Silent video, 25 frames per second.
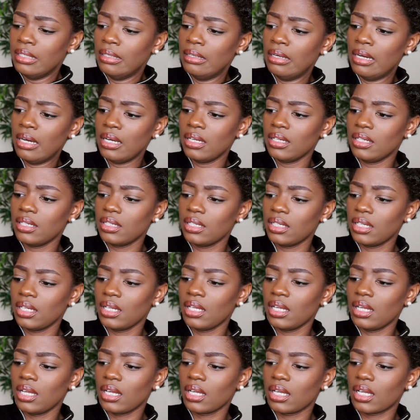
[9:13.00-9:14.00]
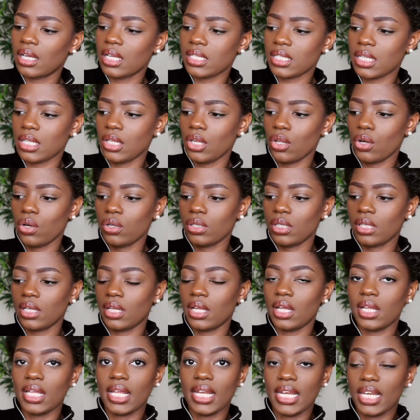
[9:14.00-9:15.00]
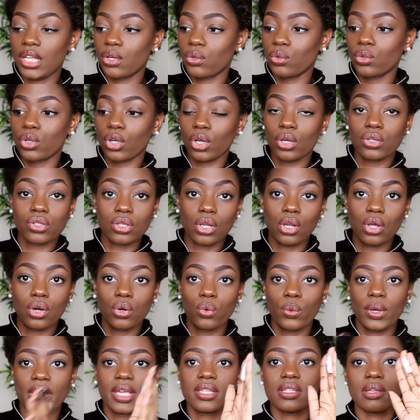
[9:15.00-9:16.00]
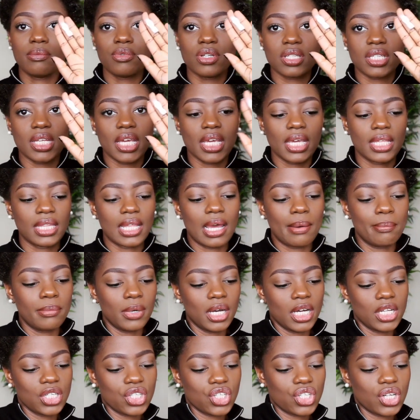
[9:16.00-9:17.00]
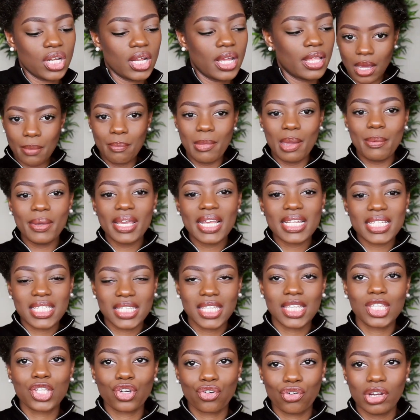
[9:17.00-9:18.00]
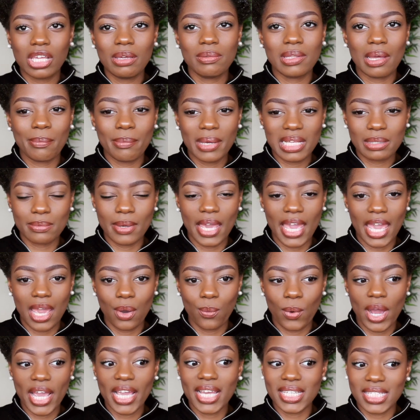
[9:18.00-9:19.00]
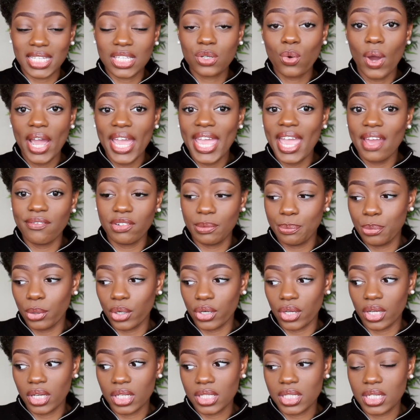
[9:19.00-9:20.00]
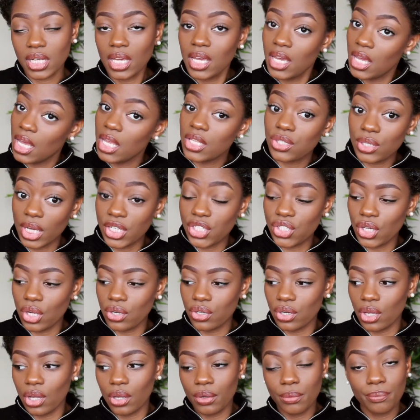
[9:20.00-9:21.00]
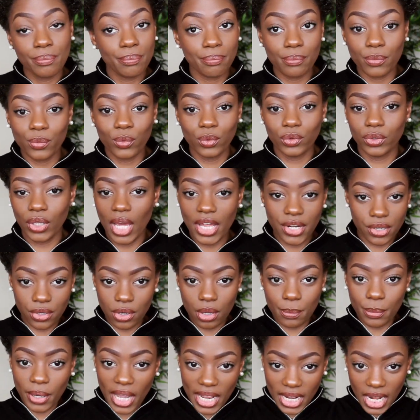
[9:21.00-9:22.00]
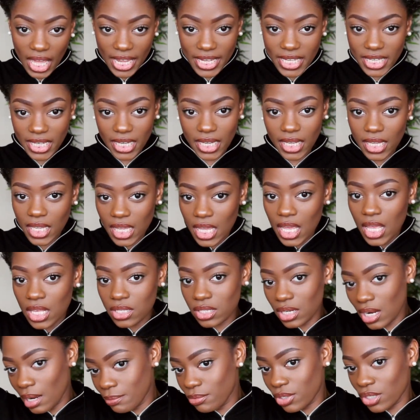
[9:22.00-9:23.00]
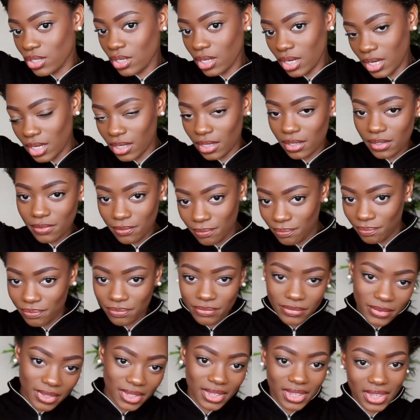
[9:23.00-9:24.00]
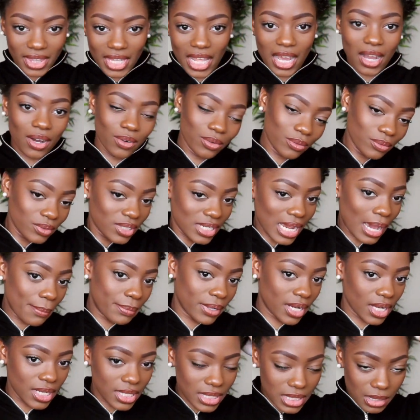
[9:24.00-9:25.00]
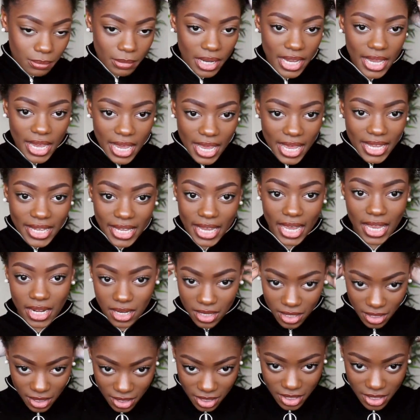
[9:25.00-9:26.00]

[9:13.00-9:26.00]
because a little goes a long way, so I'm just taking that much. And maybe it's this cream that makes my hair white, because it's quite a heavy product, so I don't know. Well, I don't know, but I like it. So now I'm just gonna dab it into my hair again.